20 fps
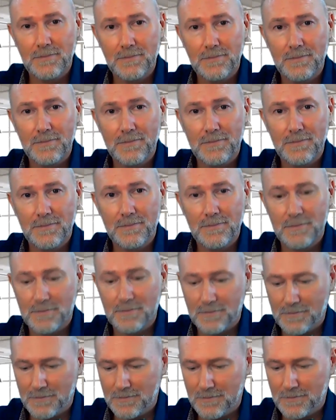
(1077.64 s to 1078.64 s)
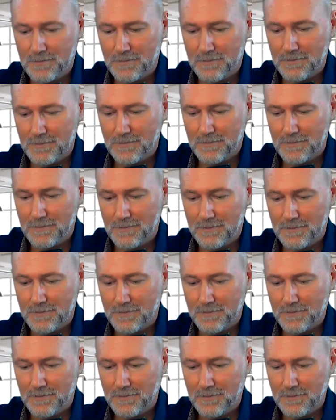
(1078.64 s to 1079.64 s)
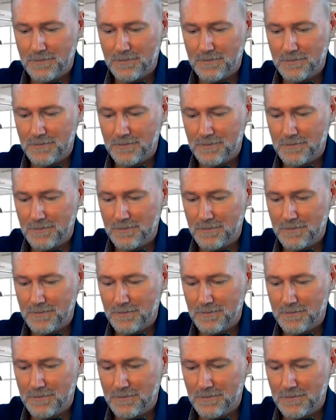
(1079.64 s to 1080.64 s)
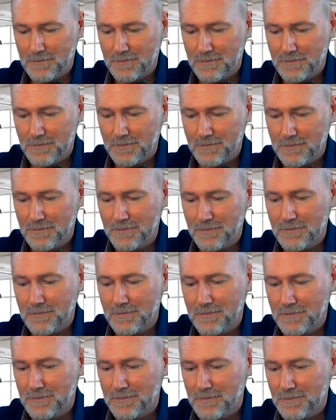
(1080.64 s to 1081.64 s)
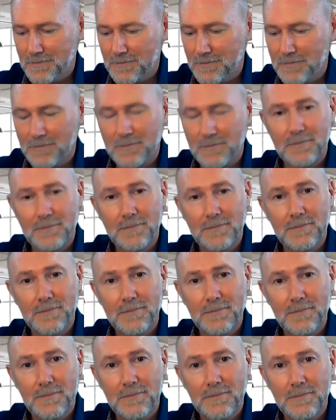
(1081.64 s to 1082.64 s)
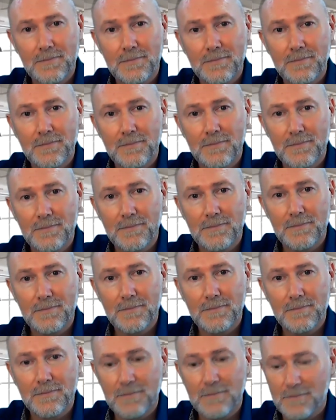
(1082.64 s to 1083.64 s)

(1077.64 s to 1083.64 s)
The person shown says nothing.